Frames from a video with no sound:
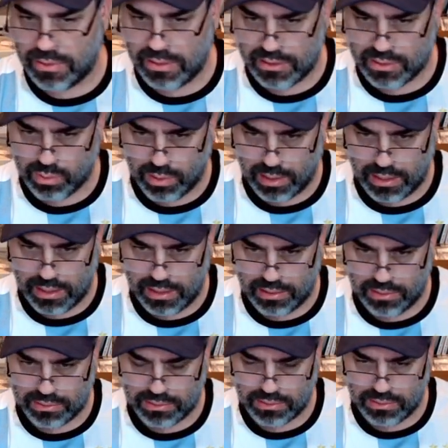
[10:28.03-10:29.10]
and he's 20
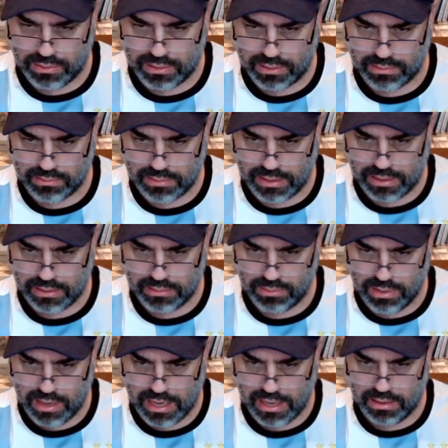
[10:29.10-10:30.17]
years old, right?
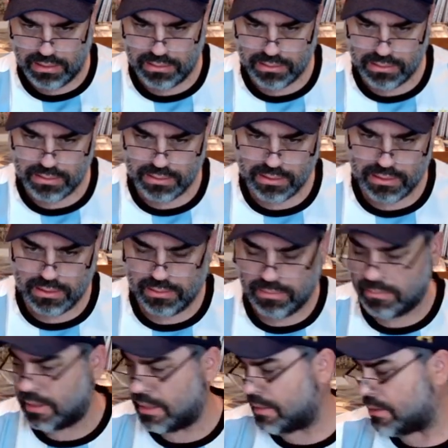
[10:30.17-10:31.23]
Wow,
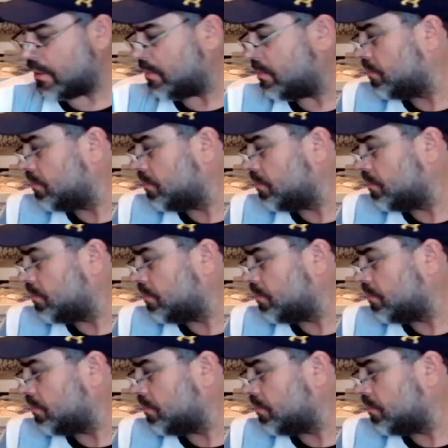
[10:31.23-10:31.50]
amazing.